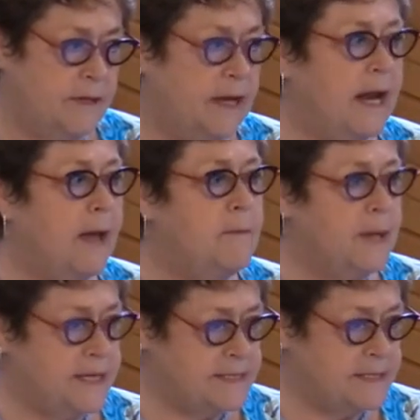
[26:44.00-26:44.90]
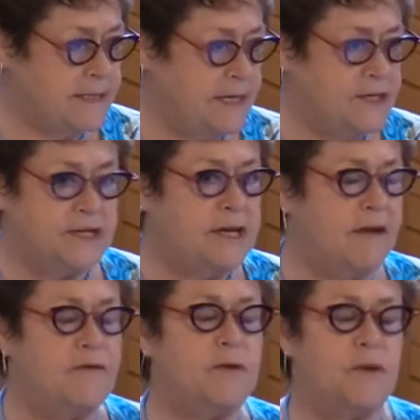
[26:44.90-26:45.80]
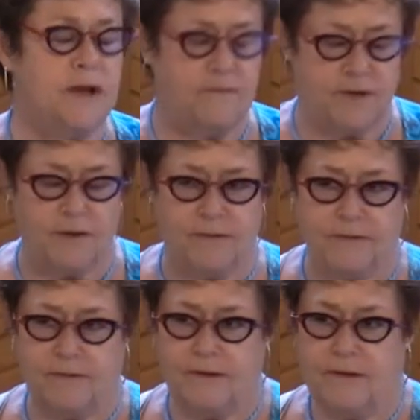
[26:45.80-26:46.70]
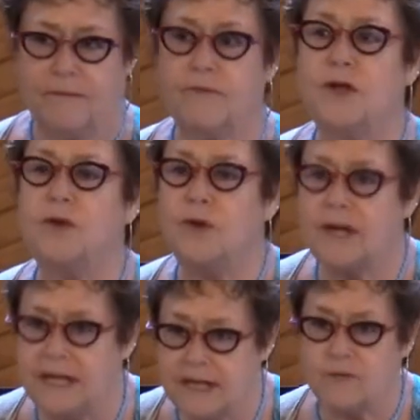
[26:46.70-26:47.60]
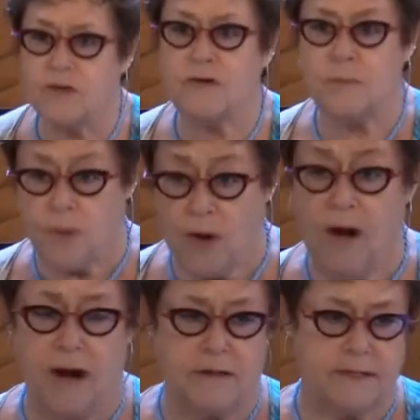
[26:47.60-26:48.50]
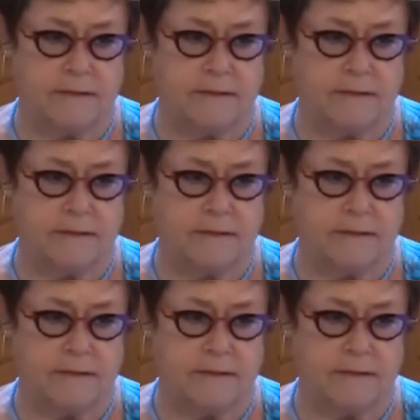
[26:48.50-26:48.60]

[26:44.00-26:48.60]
And I bless each and every one of you, for you're an integral part